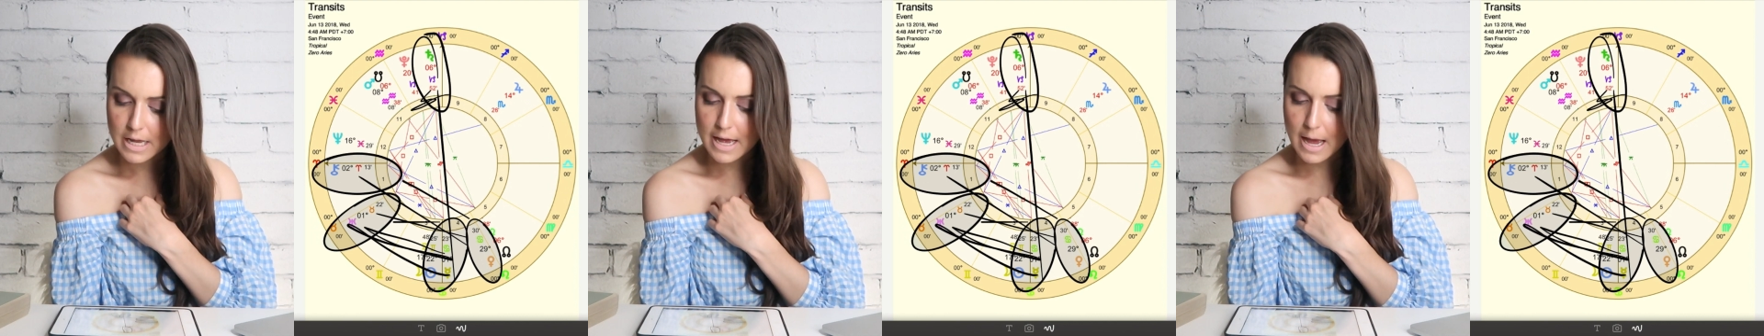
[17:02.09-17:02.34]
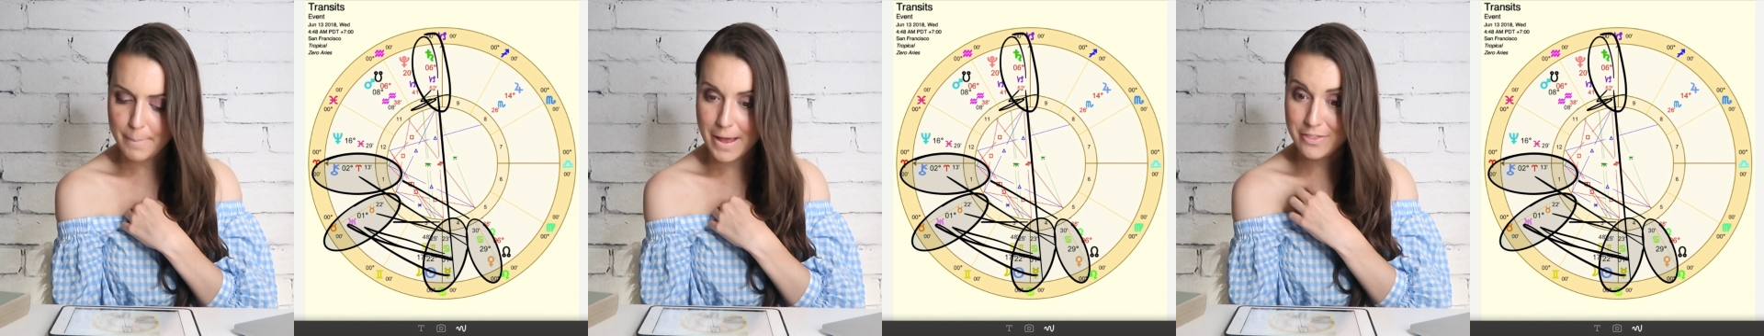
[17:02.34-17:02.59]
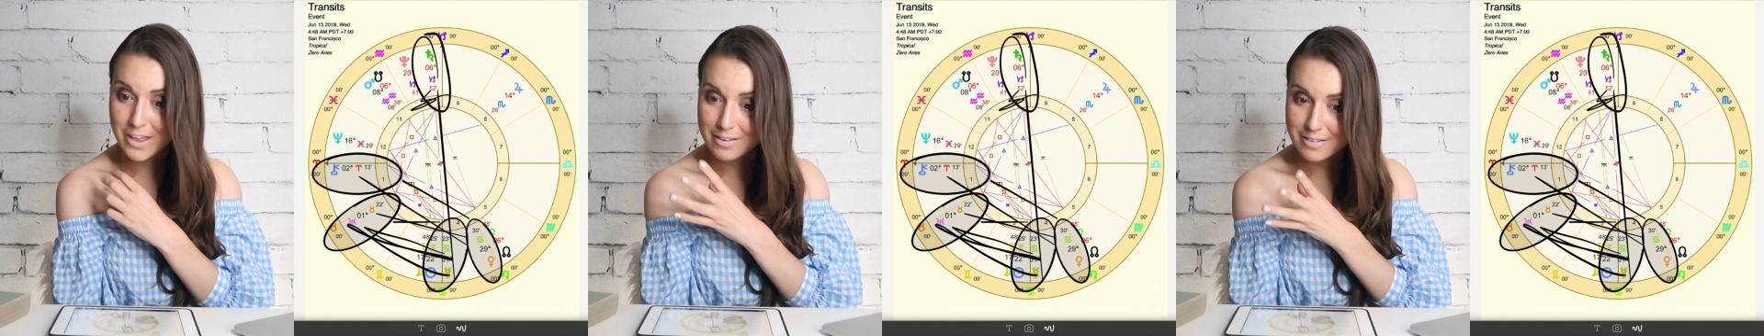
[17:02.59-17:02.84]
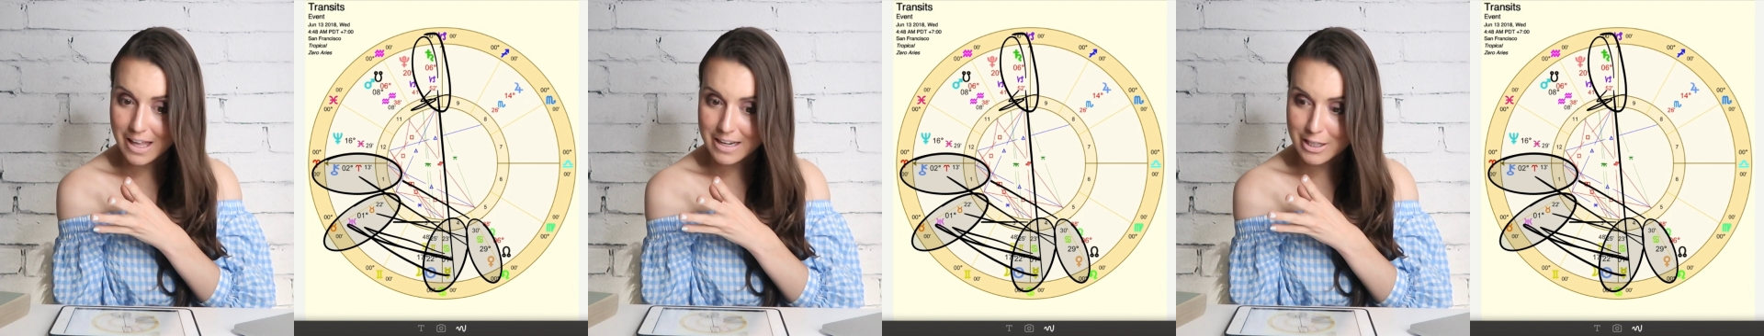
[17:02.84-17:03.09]
um, and
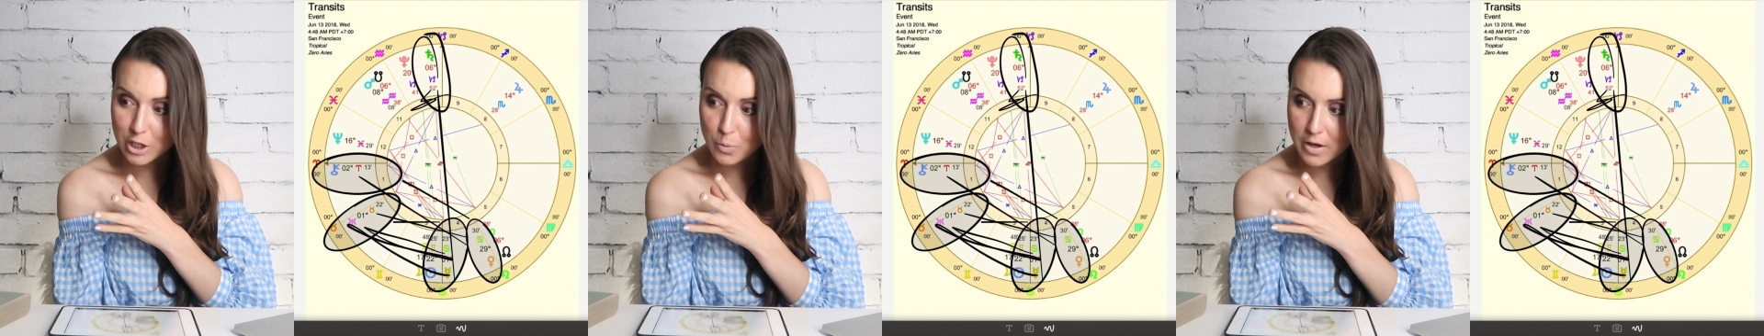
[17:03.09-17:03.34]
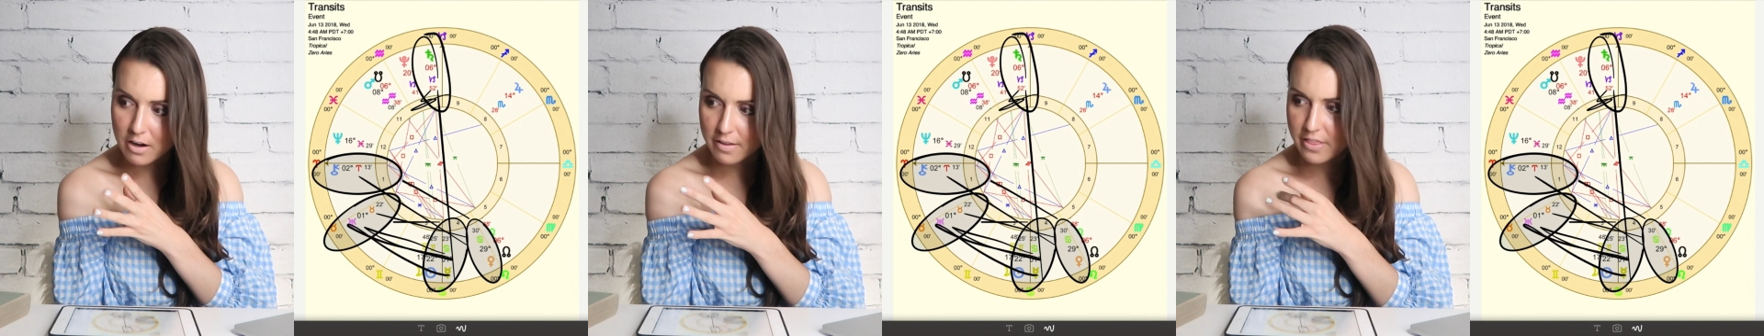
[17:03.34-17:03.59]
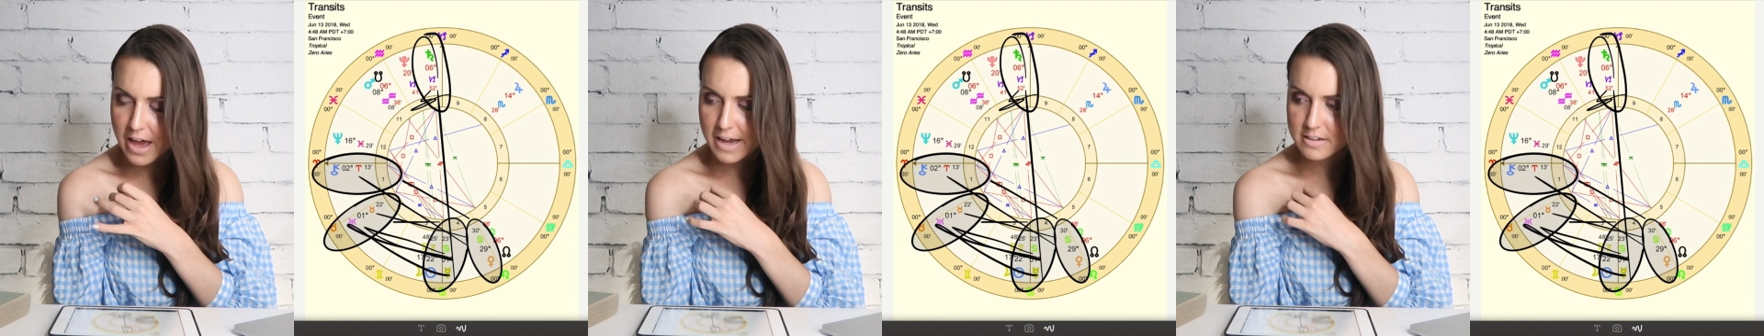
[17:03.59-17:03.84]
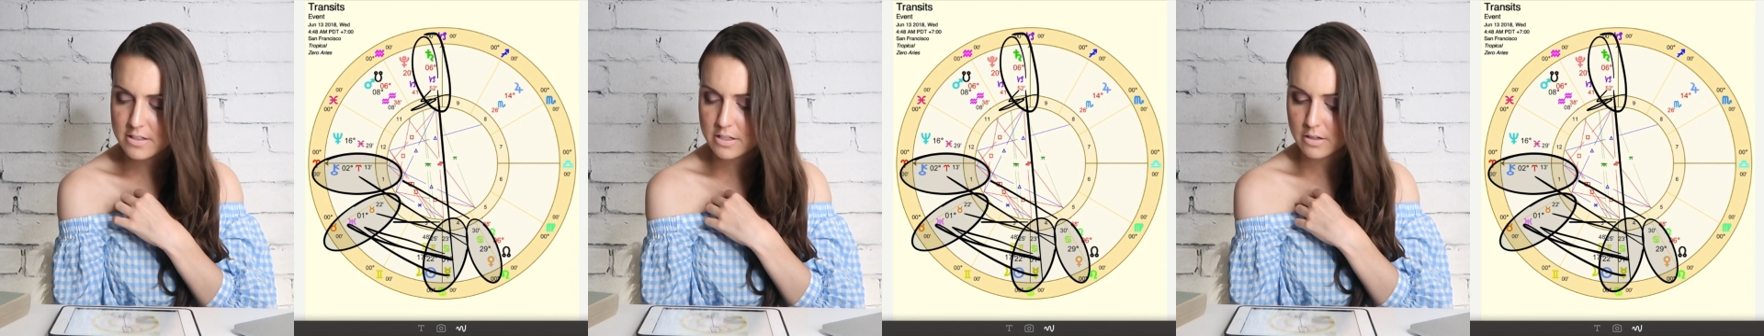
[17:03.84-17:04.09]
then letting you in on
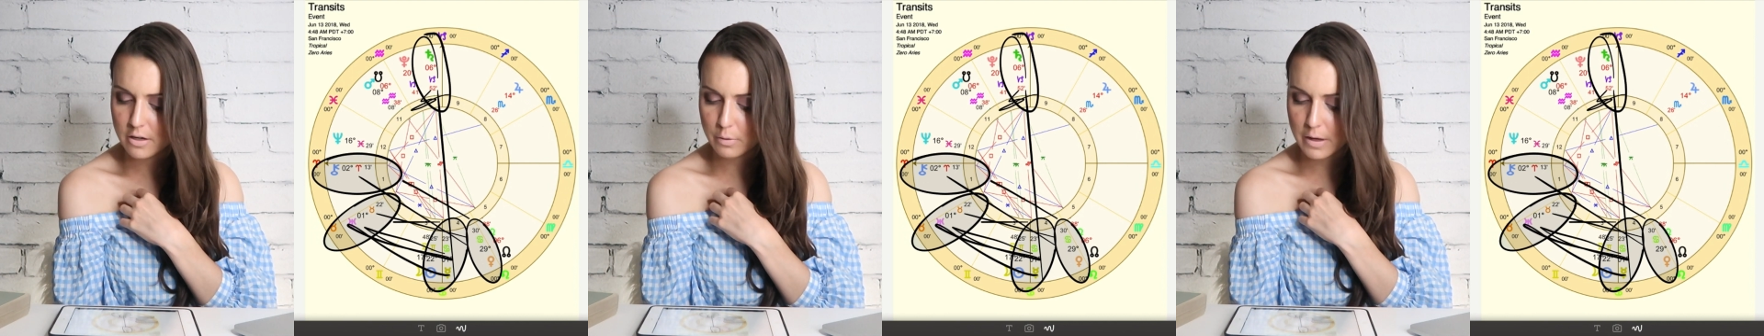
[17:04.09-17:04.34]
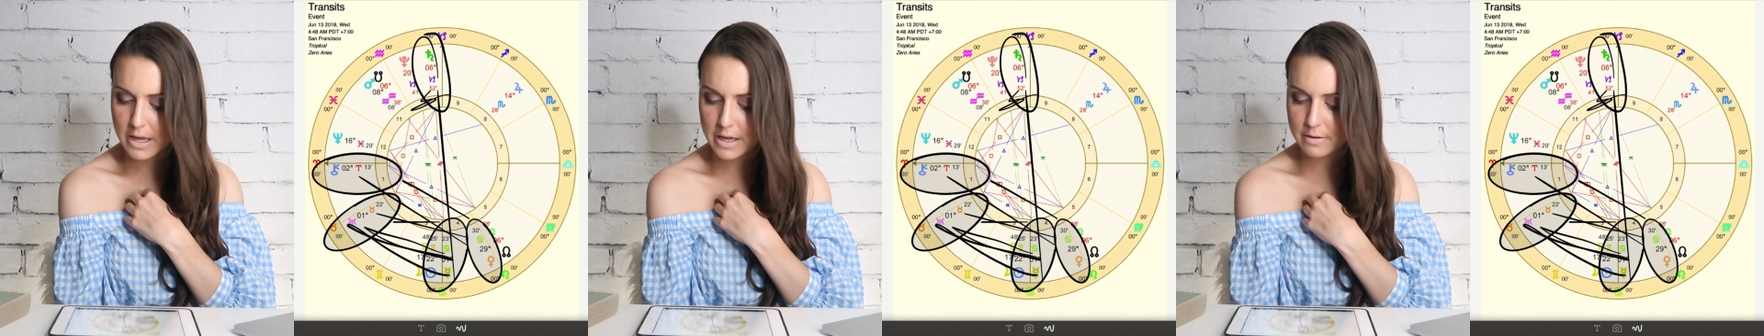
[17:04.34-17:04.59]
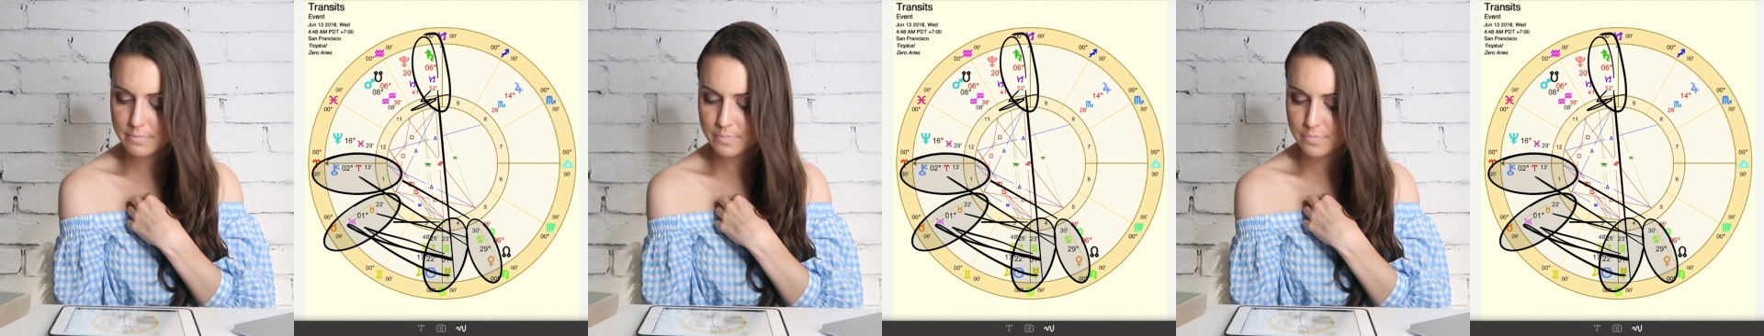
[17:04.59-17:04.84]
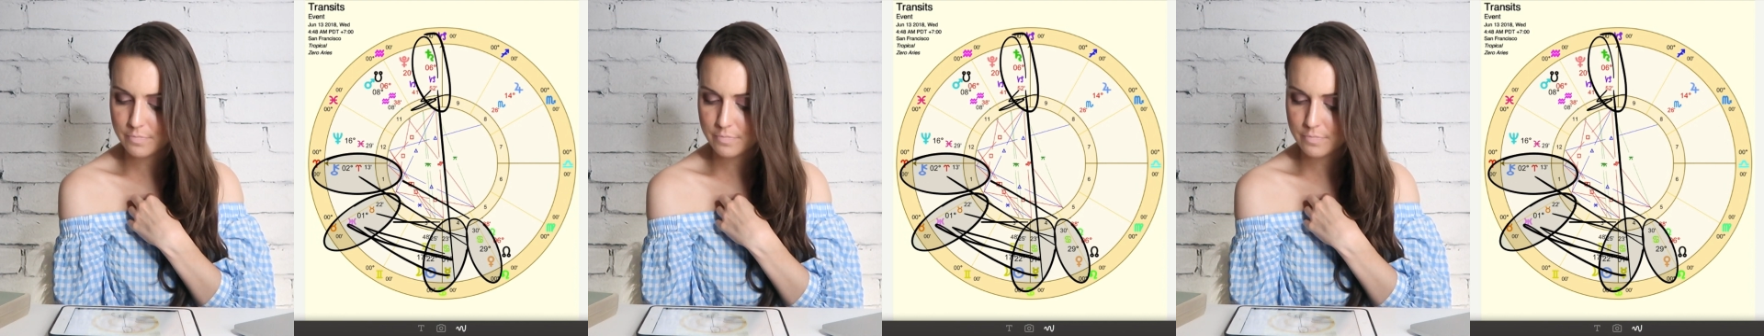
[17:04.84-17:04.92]
that, okay?